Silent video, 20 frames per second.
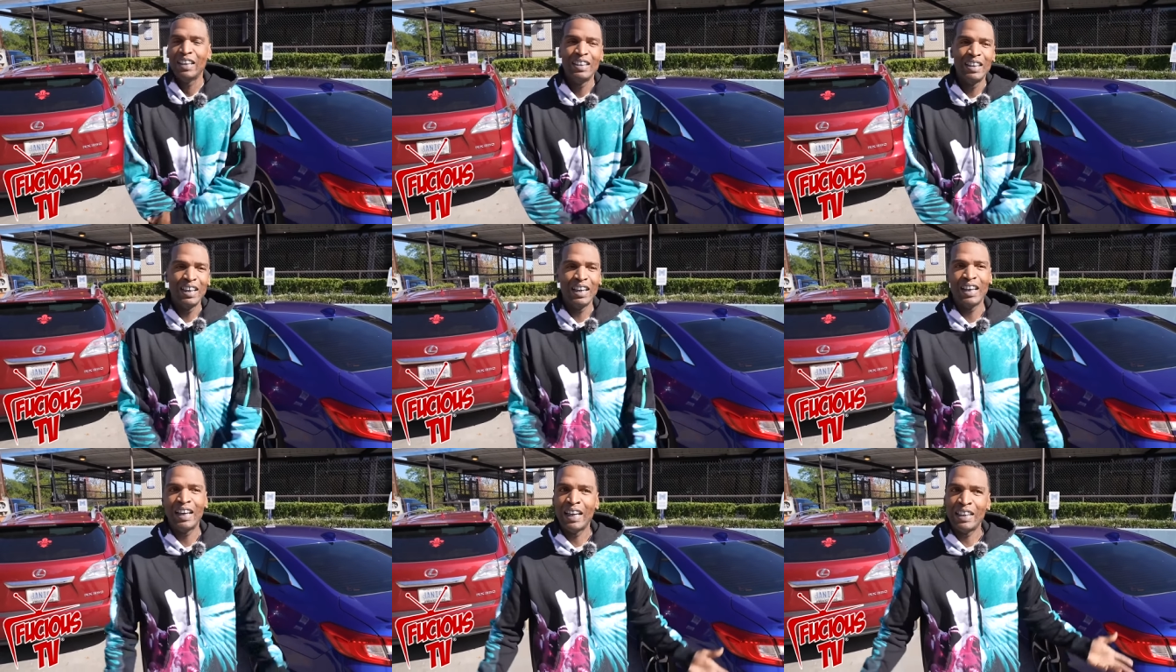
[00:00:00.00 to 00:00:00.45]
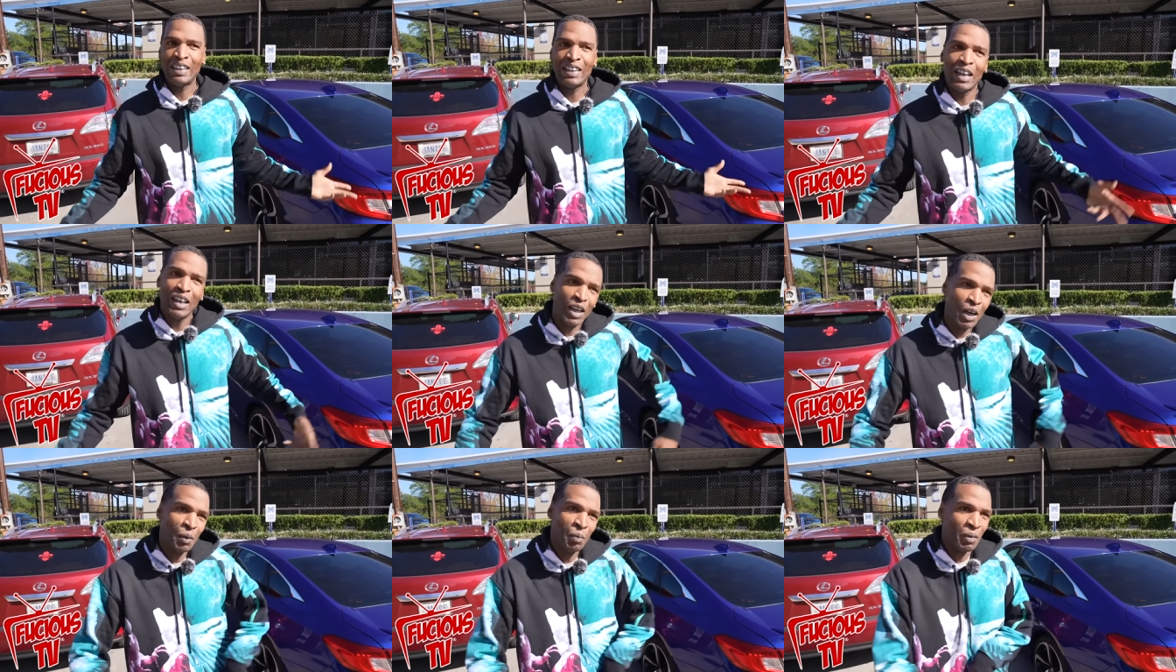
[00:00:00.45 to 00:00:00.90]
they that
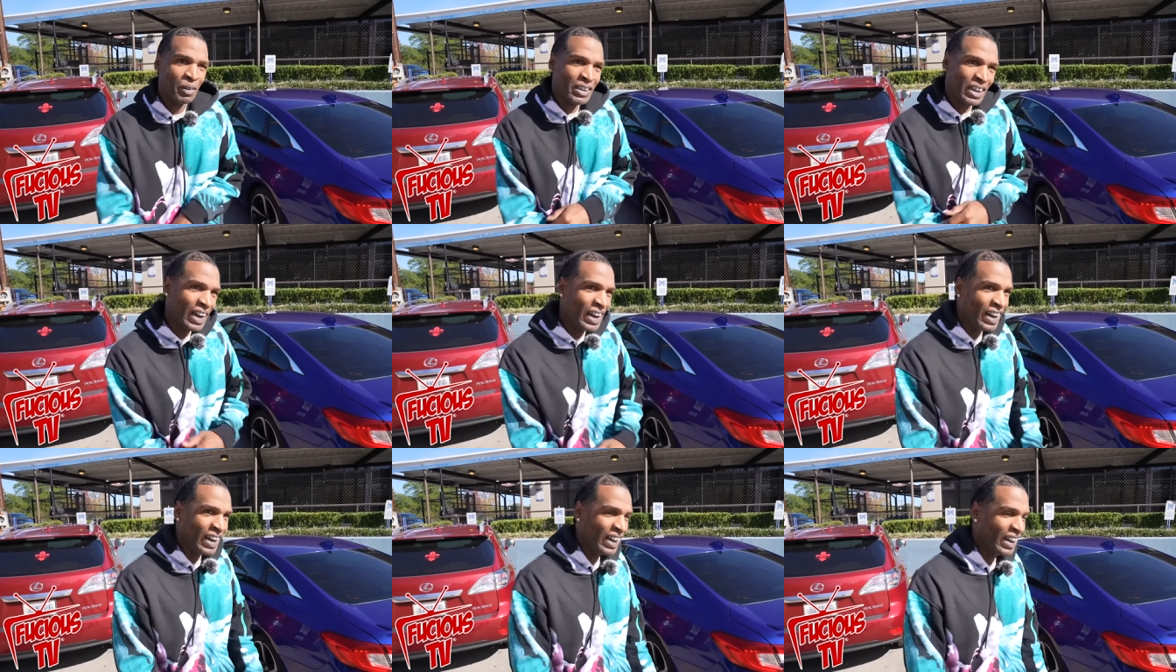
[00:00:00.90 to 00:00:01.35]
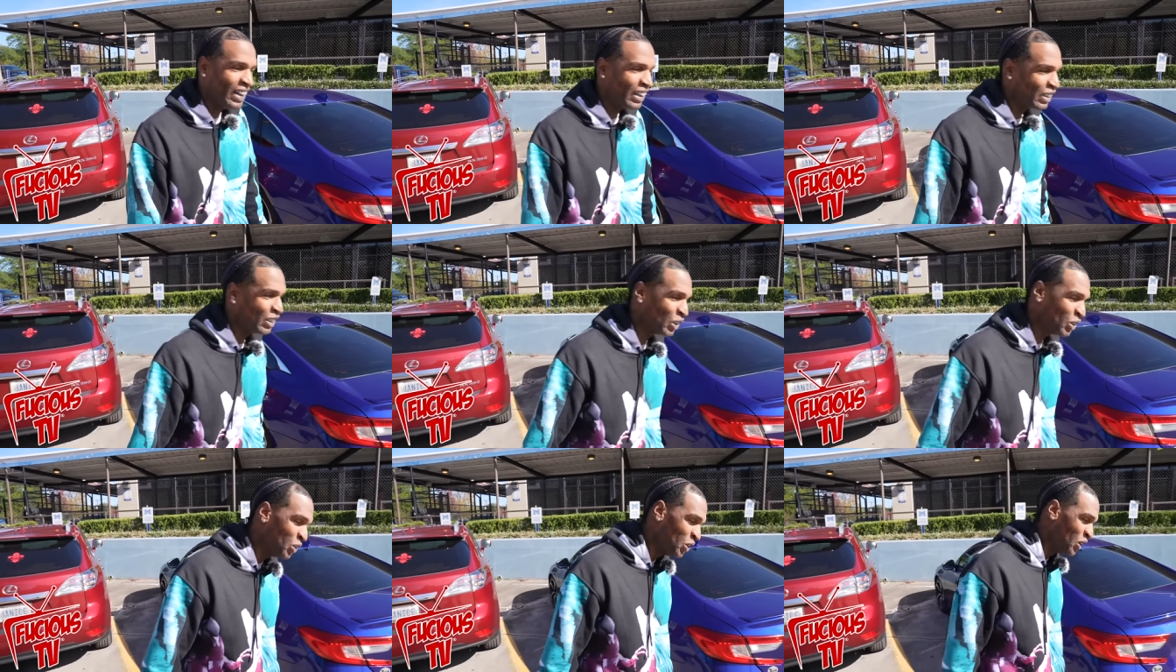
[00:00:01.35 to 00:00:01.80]
terrible thing here
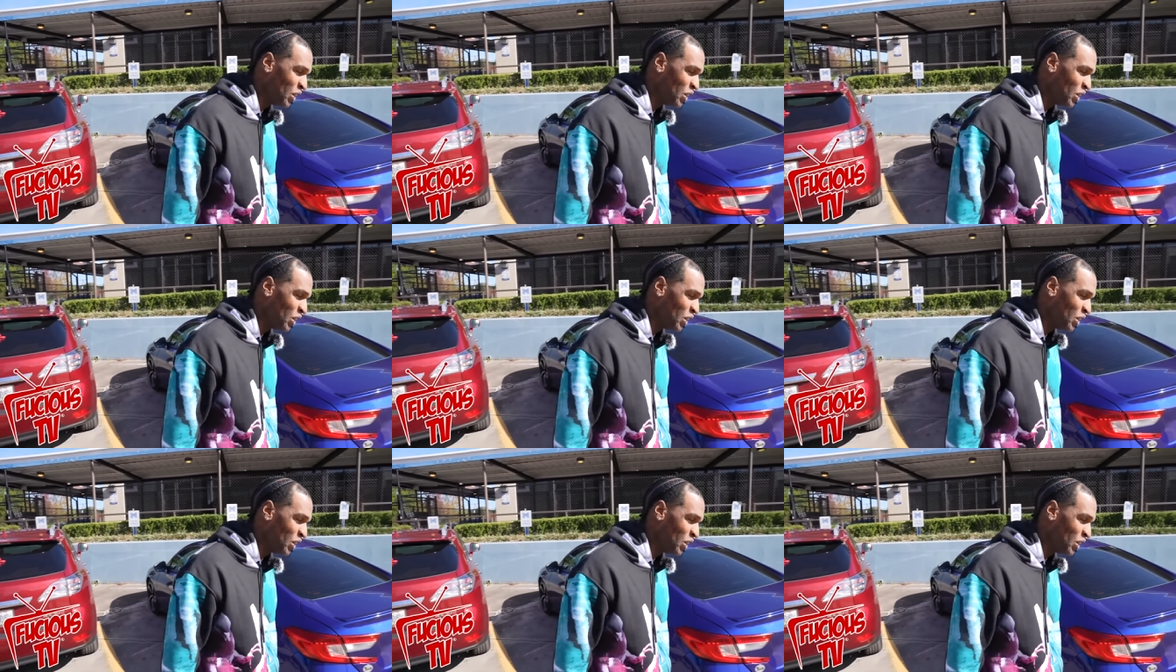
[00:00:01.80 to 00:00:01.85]
too.